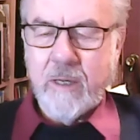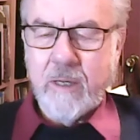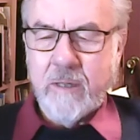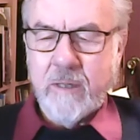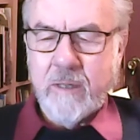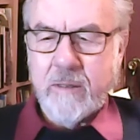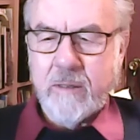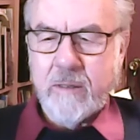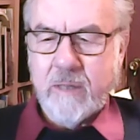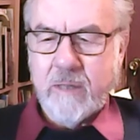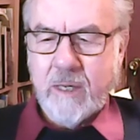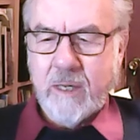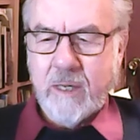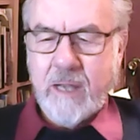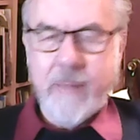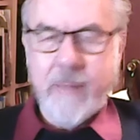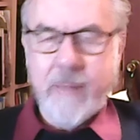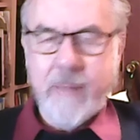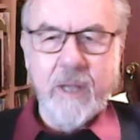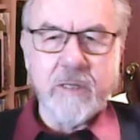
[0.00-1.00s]
and uh,
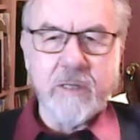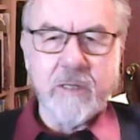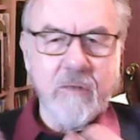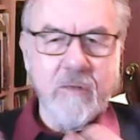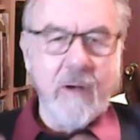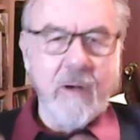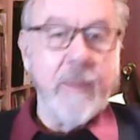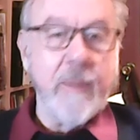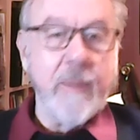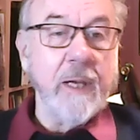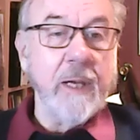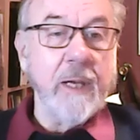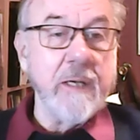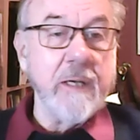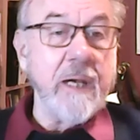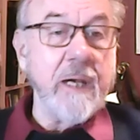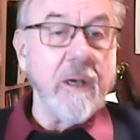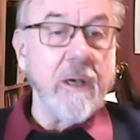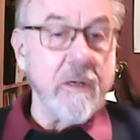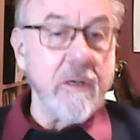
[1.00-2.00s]
came out screaming, a
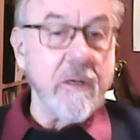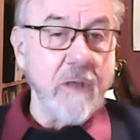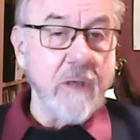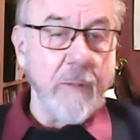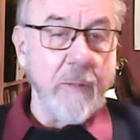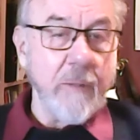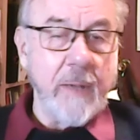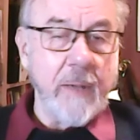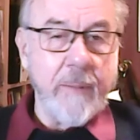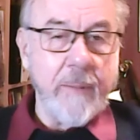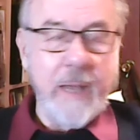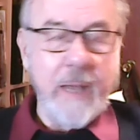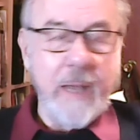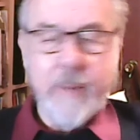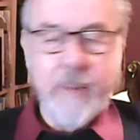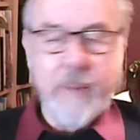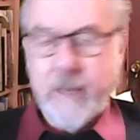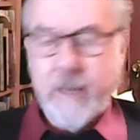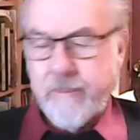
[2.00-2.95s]
dingo's got my baby.